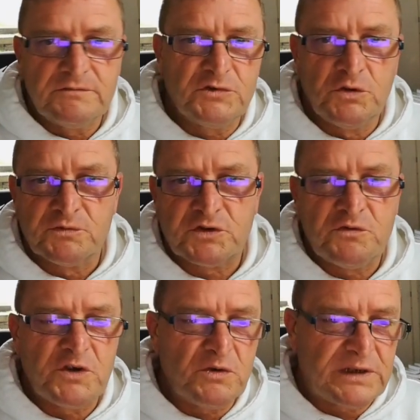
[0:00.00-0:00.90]
jumps through
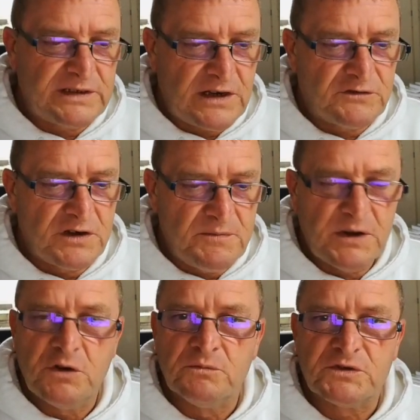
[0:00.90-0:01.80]
the hoops, etc., and it
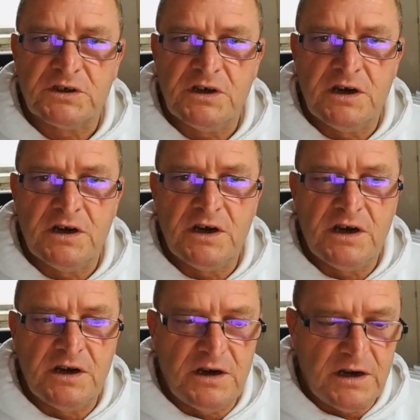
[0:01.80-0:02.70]
becomes
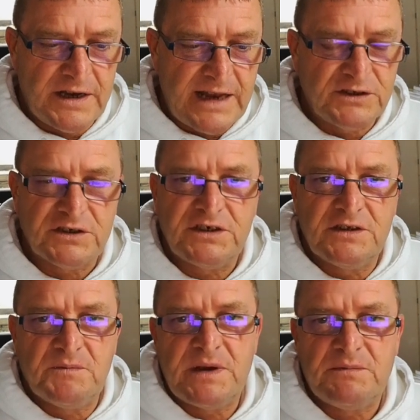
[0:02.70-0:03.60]
an entity
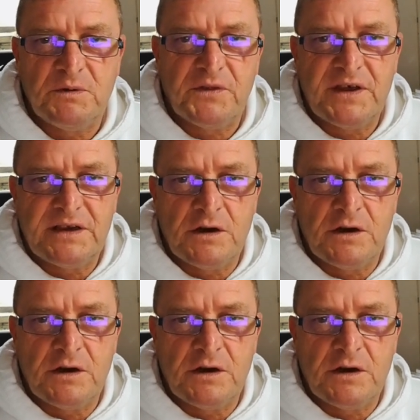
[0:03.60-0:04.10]
that people think,